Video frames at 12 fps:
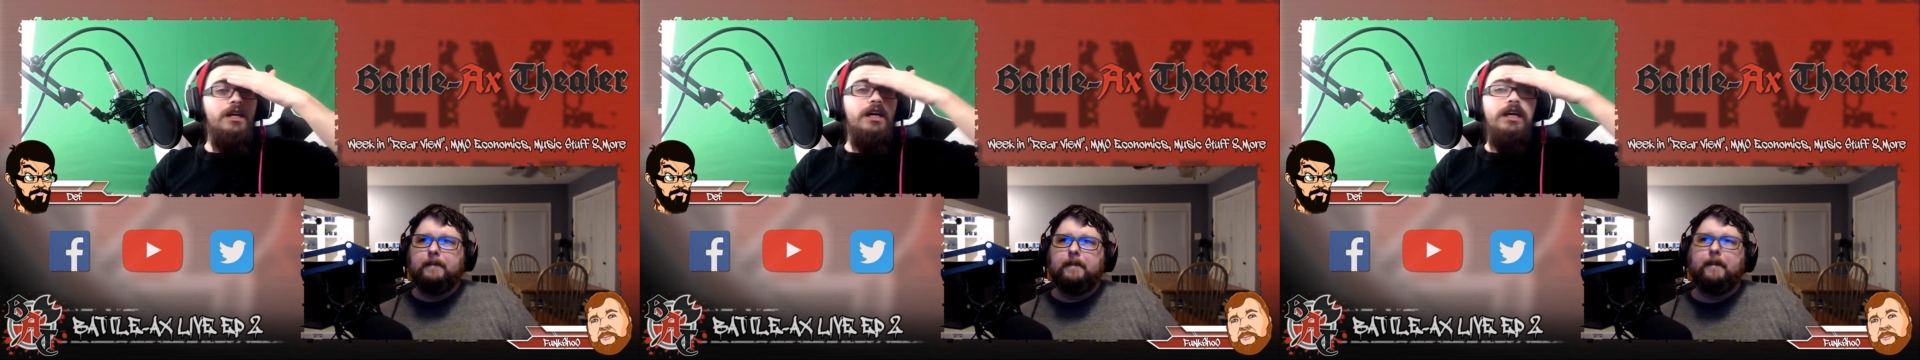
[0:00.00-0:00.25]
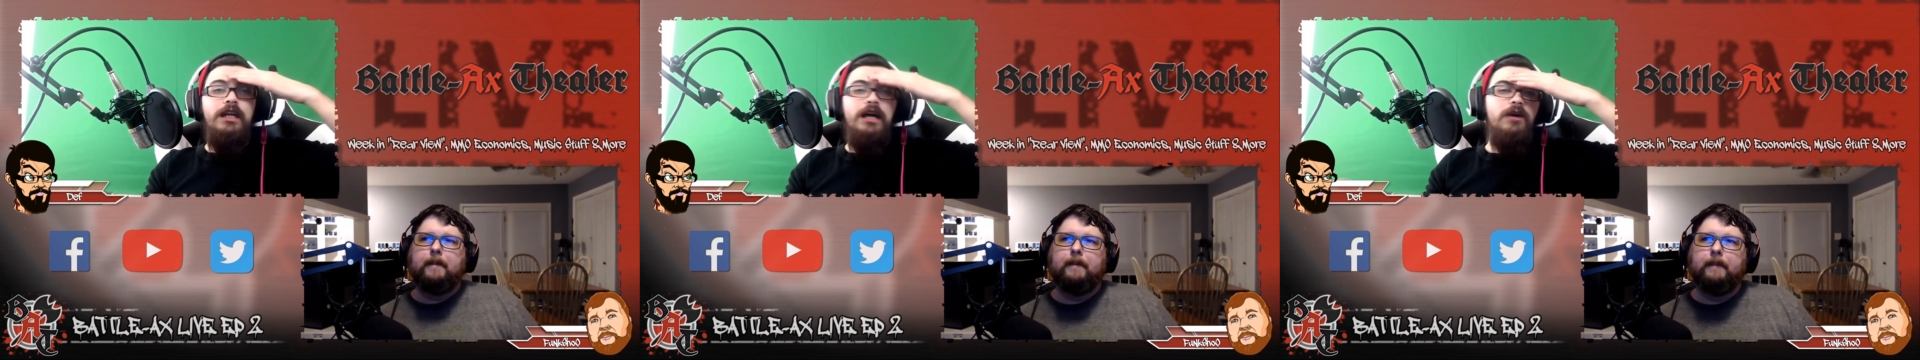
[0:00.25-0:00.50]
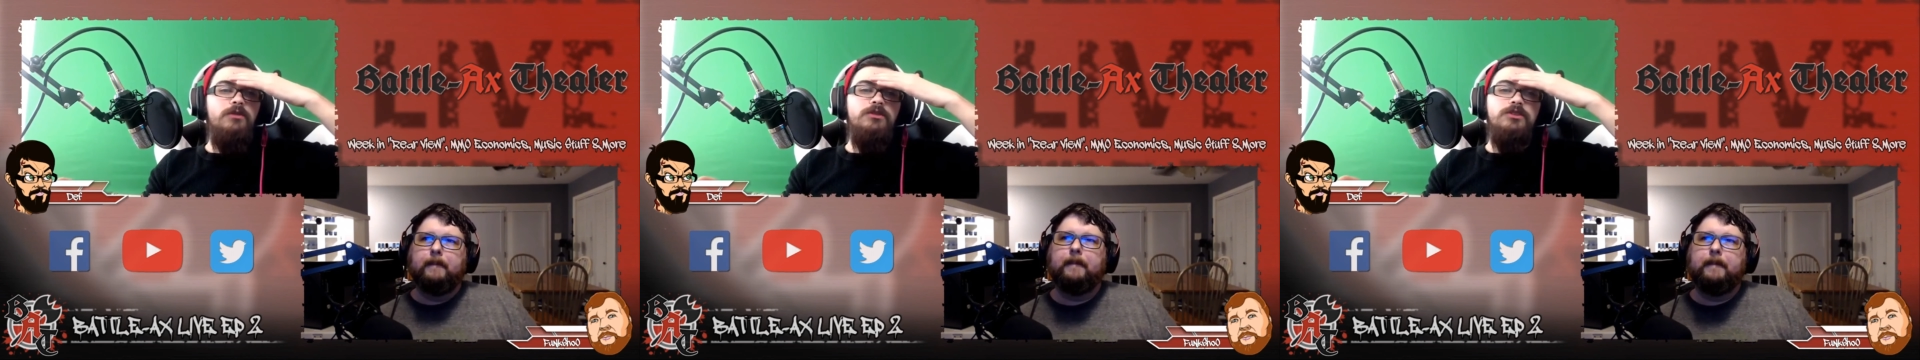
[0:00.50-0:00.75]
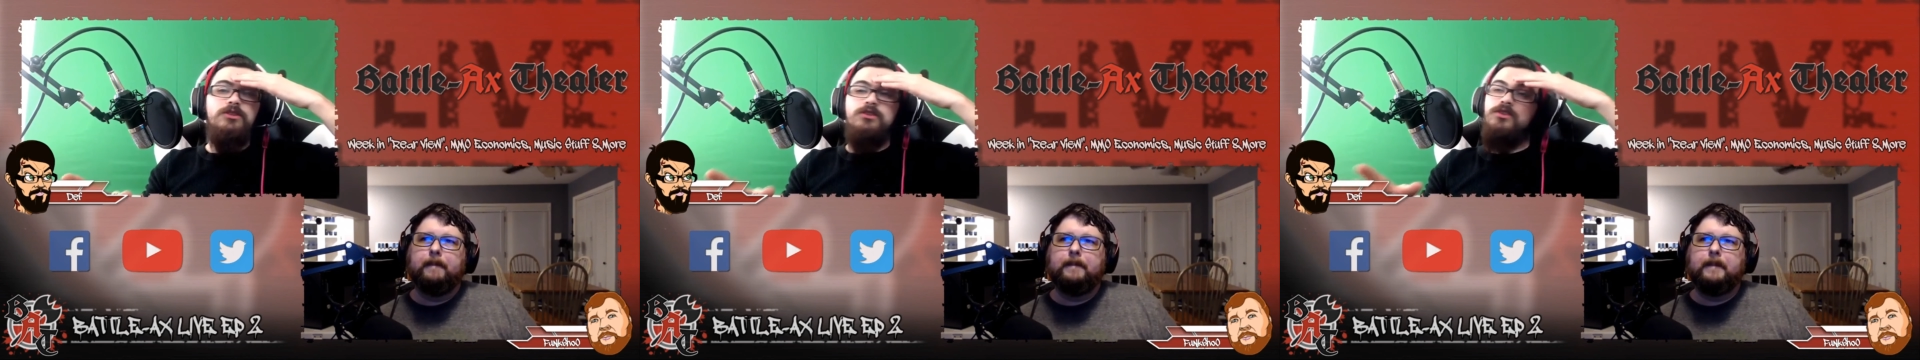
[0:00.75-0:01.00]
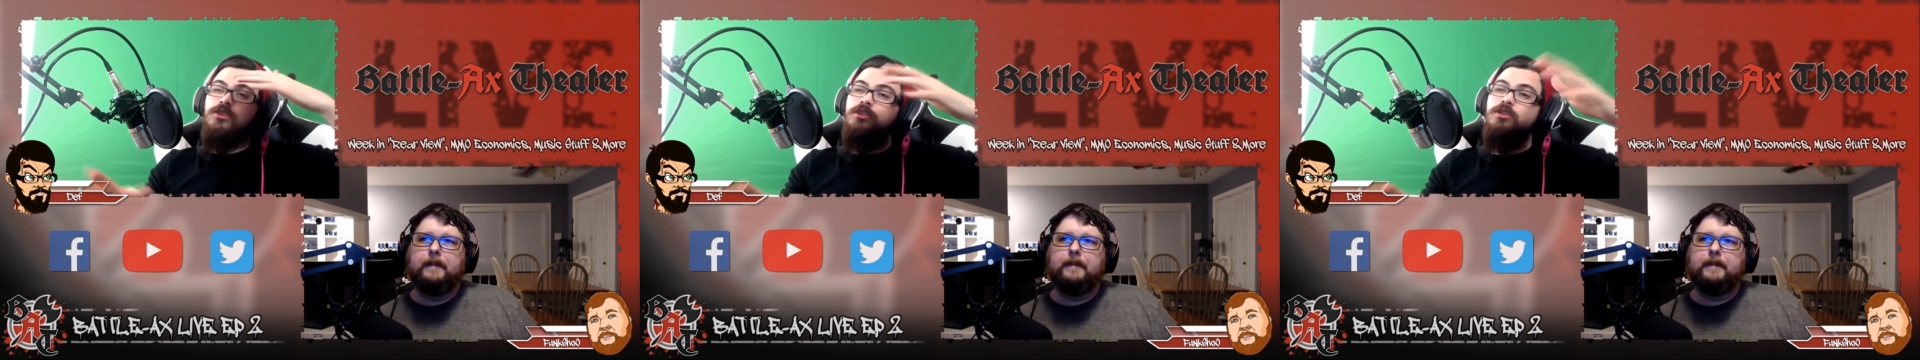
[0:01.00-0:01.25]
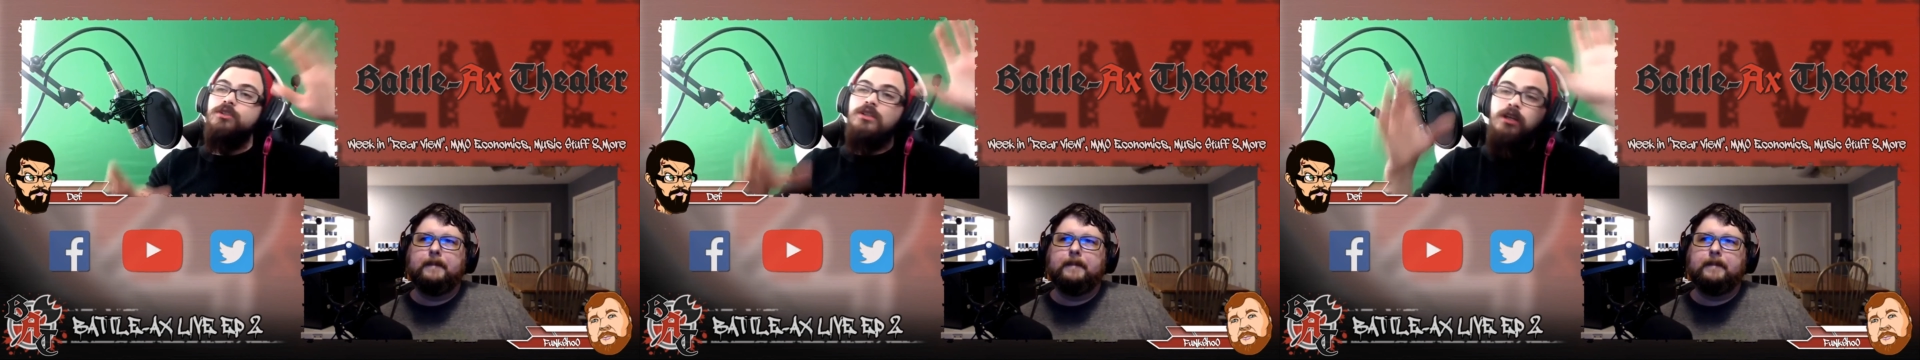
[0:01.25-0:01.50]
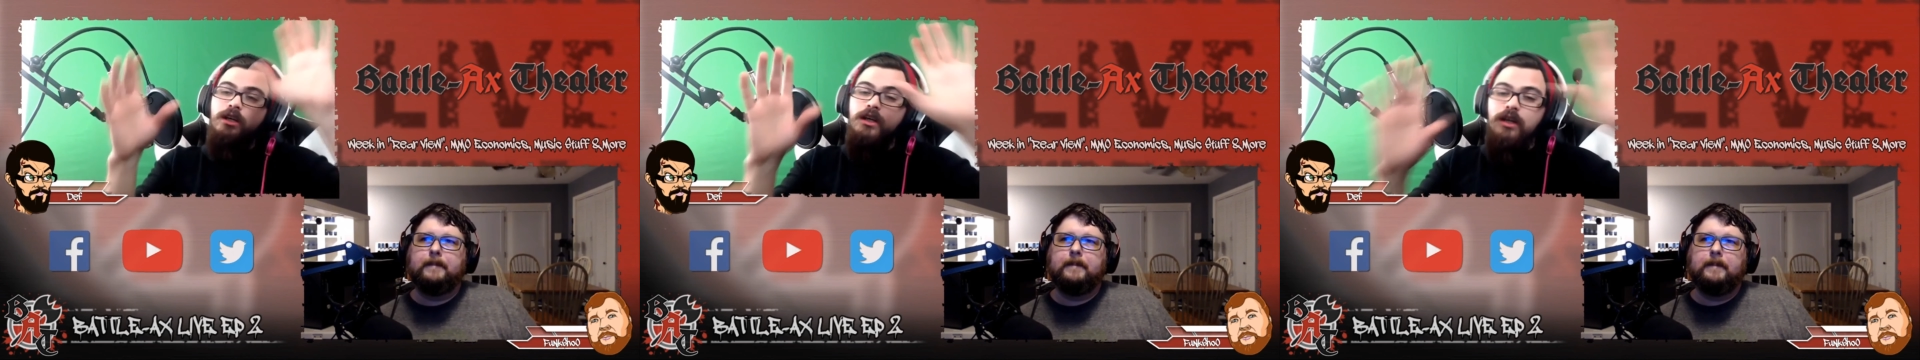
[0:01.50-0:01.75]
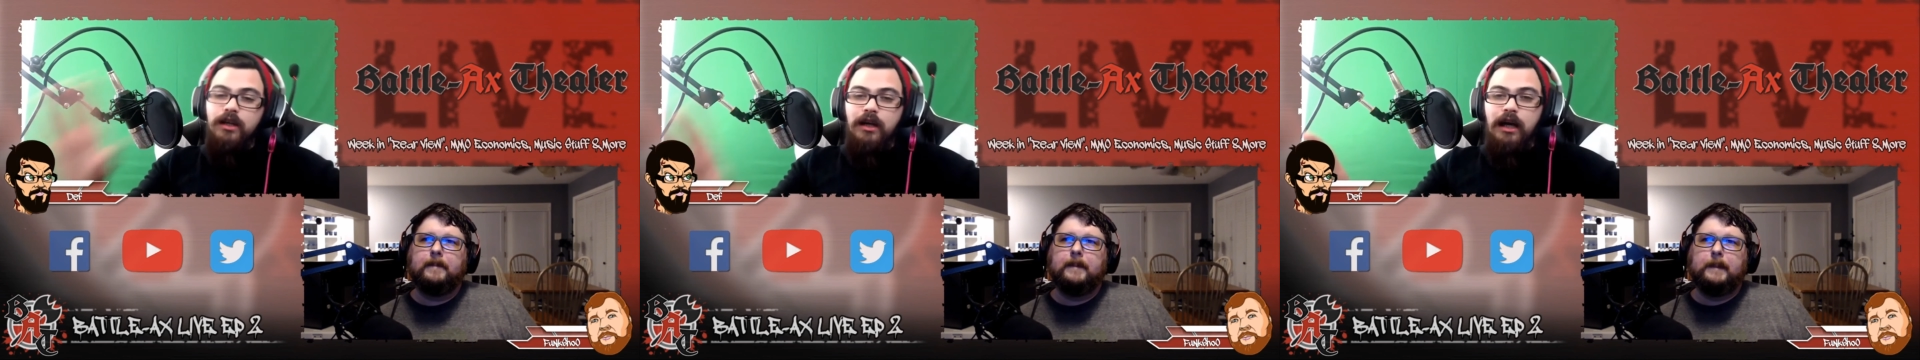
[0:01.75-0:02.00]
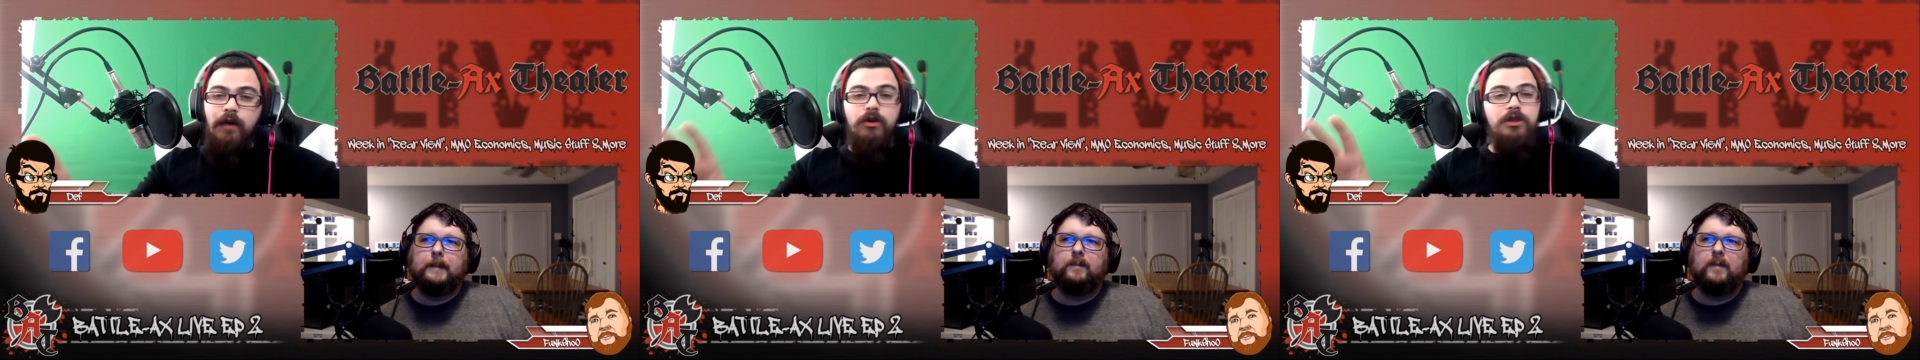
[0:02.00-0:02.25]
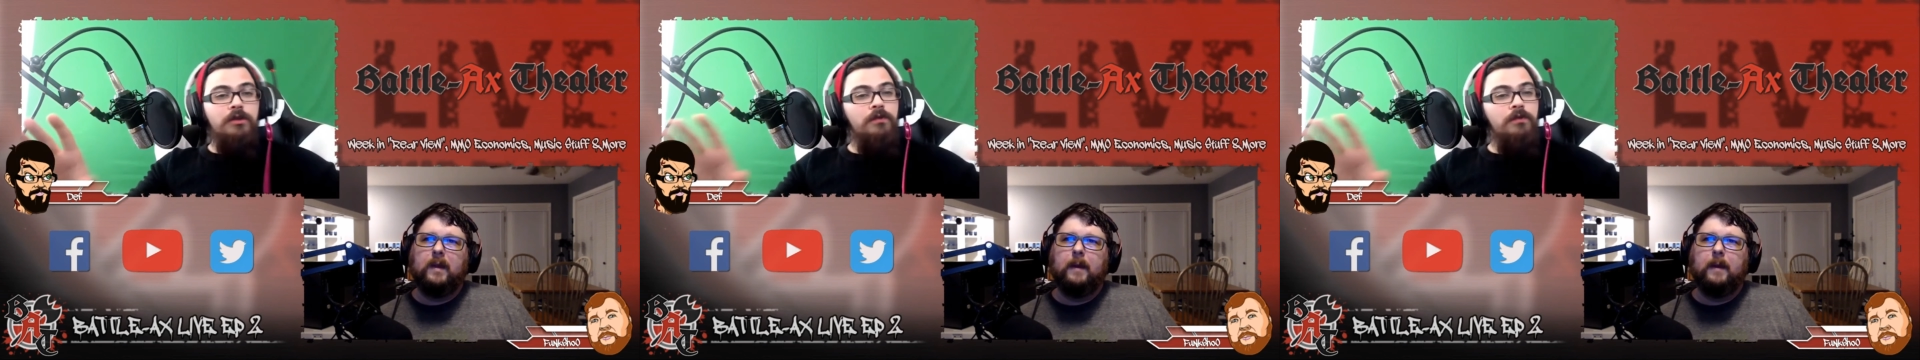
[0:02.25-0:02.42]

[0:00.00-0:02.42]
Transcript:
Speaker 1: and I was just I wasn't